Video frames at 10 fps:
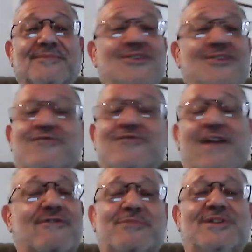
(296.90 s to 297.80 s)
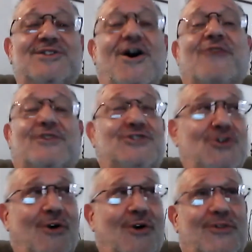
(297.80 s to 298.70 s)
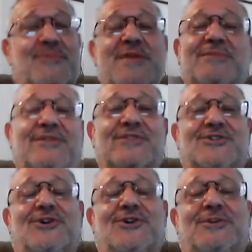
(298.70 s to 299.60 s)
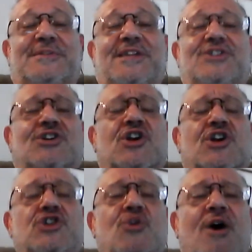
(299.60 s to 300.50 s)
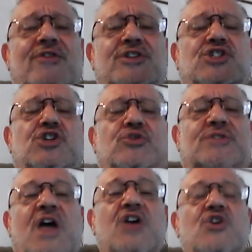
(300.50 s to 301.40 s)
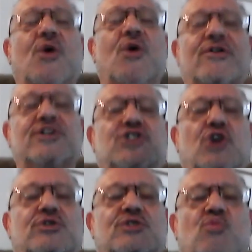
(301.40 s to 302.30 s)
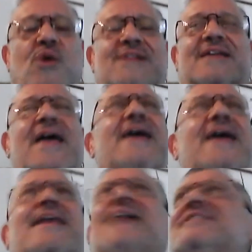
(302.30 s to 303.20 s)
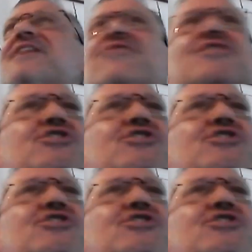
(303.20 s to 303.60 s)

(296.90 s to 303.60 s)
you've never been taught that you are the people of the circumcision. You are the Jews. You are the chosen ones. It has nothing to